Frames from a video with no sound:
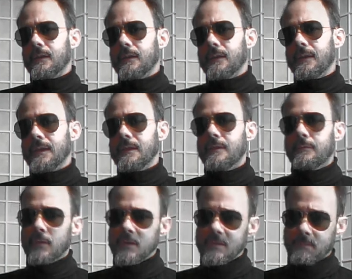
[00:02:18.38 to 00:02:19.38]
In the
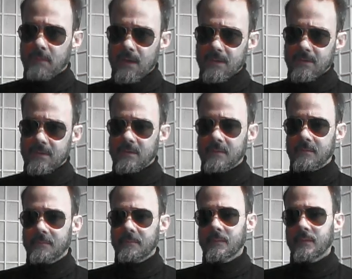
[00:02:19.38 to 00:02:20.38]
first part,
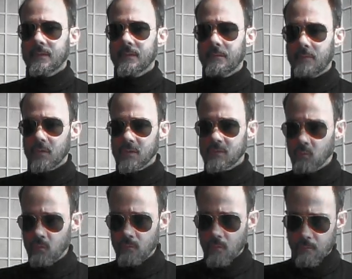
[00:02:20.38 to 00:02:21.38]
the first
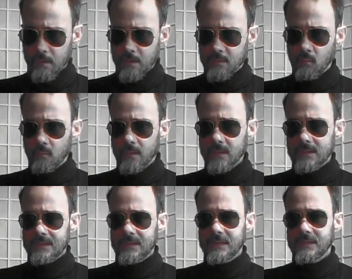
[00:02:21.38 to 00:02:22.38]
of these movies
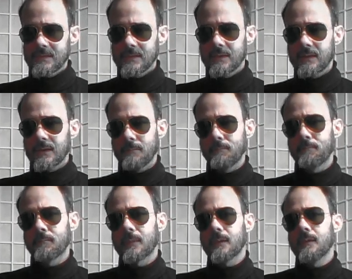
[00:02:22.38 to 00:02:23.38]
is
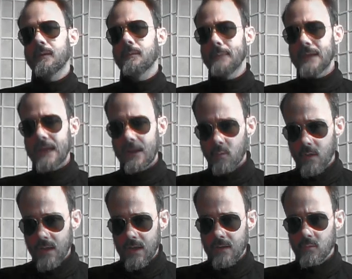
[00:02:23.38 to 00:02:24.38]
Milano
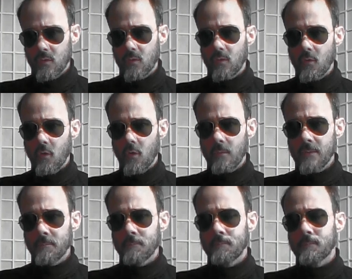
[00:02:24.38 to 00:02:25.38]
Calibro 9,
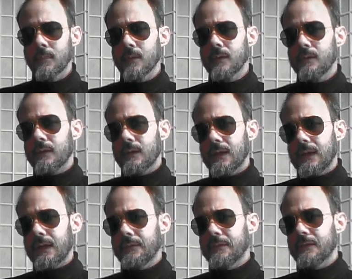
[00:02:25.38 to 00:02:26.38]

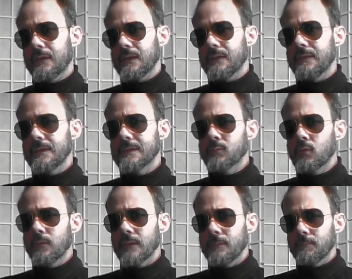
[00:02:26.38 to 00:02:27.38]
and in this
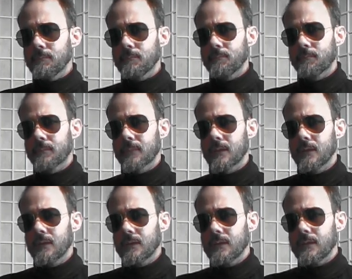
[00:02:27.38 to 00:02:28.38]
movie,
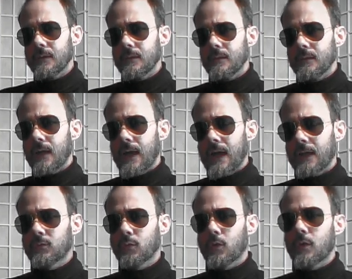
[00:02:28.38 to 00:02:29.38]

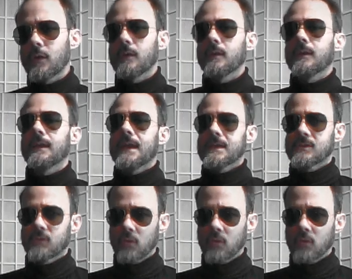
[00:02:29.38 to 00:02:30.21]
actor Gastone